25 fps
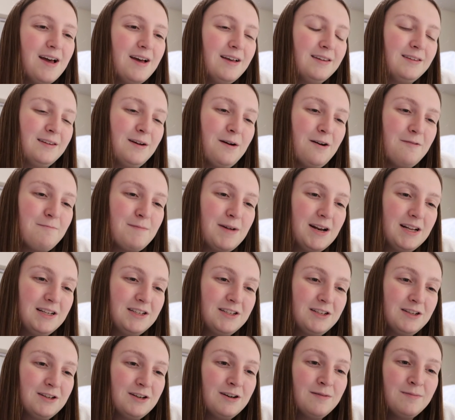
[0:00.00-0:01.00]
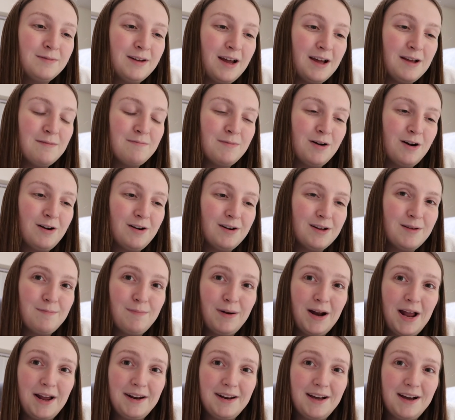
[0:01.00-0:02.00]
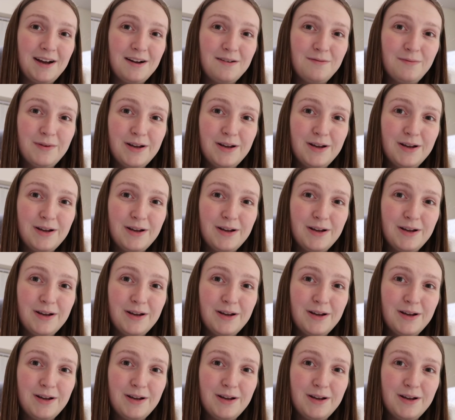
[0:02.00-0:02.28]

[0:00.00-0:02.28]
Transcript: So I've managed to update my planner,